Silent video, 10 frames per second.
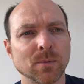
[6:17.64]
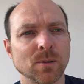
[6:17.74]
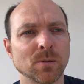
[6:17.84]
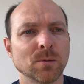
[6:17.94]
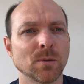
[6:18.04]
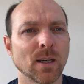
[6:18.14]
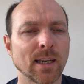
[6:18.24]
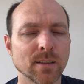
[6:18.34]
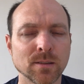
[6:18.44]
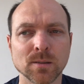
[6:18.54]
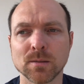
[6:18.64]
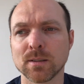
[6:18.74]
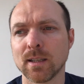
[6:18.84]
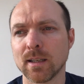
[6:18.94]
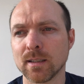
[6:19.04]
who has
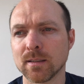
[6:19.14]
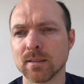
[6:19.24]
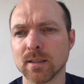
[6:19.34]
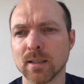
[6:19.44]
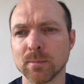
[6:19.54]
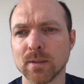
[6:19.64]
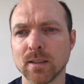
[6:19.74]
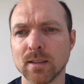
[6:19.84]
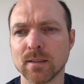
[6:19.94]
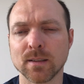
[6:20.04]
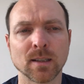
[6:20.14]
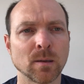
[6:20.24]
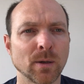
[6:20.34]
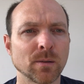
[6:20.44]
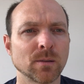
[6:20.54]
used it and is
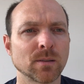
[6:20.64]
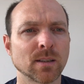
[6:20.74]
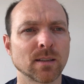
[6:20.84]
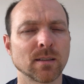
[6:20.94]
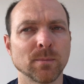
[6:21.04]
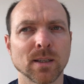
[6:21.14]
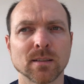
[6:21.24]
thinking about using it.